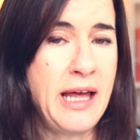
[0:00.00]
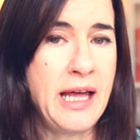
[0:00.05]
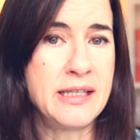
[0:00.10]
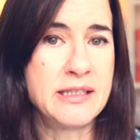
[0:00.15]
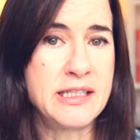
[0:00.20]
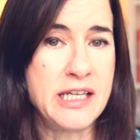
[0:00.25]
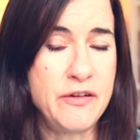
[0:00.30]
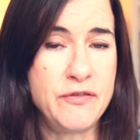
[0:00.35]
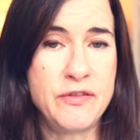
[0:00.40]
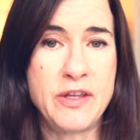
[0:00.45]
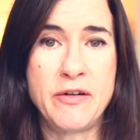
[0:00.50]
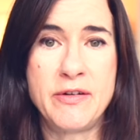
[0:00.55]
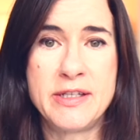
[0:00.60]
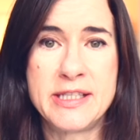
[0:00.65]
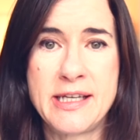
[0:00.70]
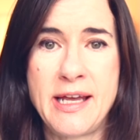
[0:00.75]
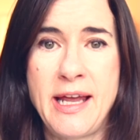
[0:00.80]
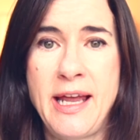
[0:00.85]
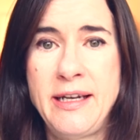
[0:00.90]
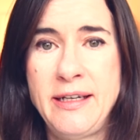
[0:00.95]
And if there
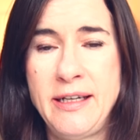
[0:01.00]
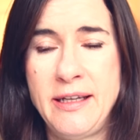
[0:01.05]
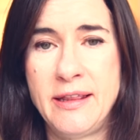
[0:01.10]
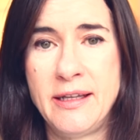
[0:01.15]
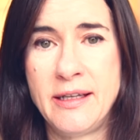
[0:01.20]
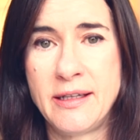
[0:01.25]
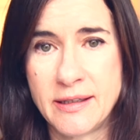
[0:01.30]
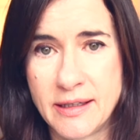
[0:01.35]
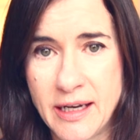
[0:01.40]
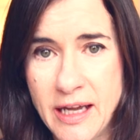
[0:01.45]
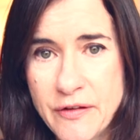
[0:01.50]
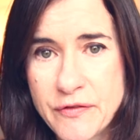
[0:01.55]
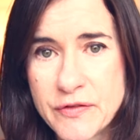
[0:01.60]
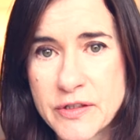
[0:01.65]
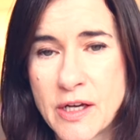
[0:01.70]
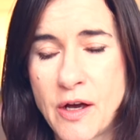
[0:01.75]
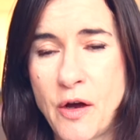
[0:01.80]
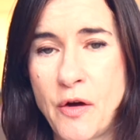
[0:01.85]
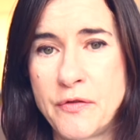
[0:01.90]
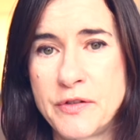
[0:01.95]
is anything
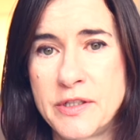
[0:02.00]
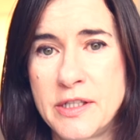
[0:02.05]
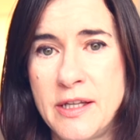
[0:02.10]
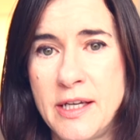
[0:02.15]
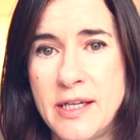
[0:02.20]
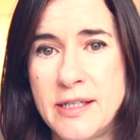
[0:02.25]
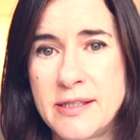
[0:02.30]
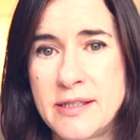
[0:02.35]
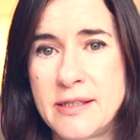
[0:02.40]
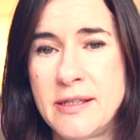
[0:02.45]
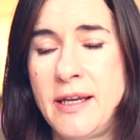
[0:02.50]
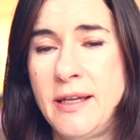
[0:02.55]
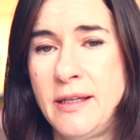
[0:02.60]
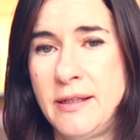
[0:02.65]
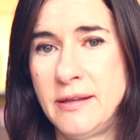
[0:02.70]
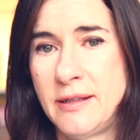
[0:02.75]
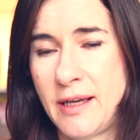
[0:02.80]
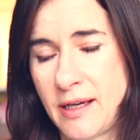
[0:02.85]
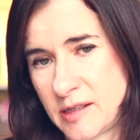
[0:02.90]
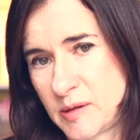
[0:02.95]
left after this,
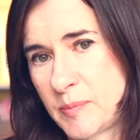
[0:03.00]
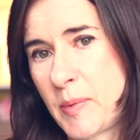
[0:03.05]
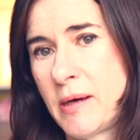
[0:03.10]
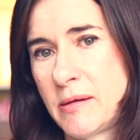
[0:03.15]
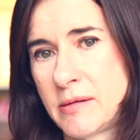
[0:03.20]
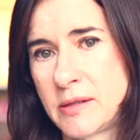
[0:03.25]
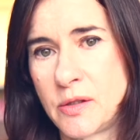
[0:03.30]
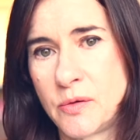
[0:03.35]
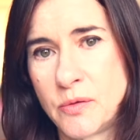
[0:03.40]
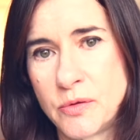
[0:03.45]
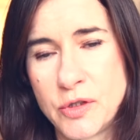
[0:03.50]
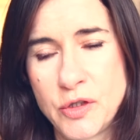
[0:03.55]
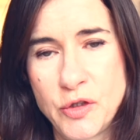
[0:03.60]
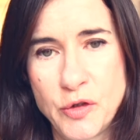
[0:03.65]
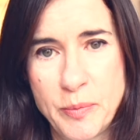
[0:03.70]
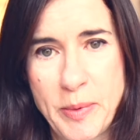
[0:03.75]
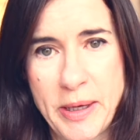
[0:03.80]
then that's passed on to your